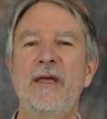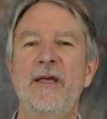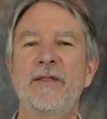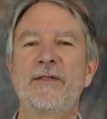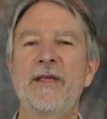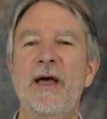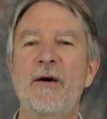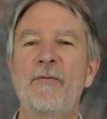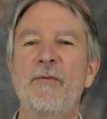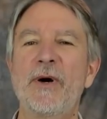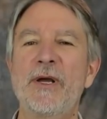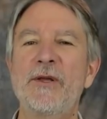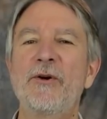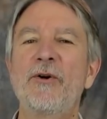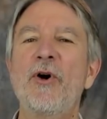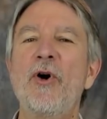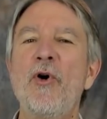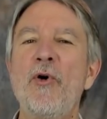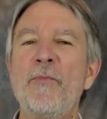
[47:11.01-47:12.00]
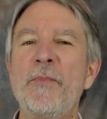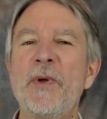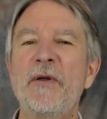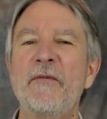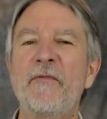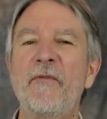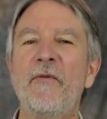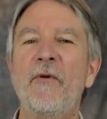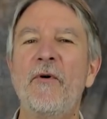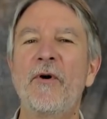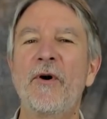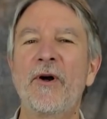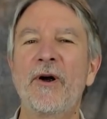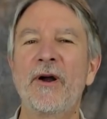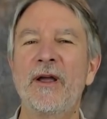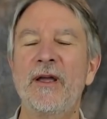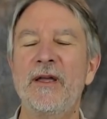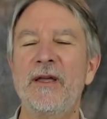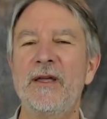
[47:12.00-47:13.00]
is that what you're hoping
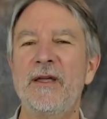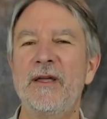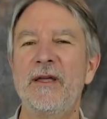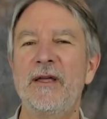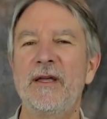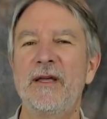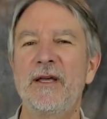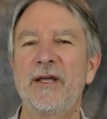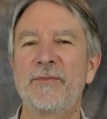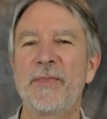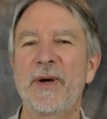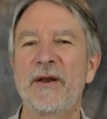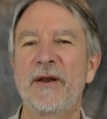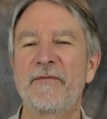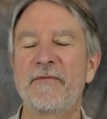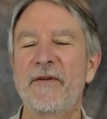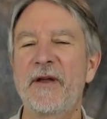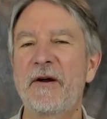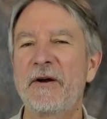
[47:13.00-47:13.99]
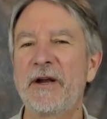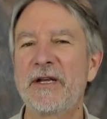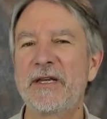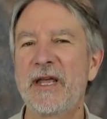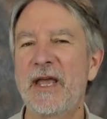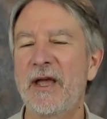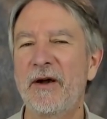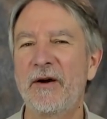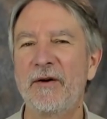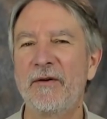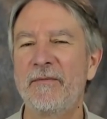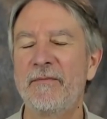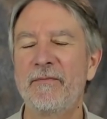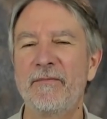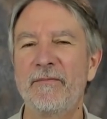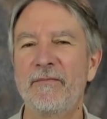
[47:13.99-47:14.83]
for is but a fairy tale.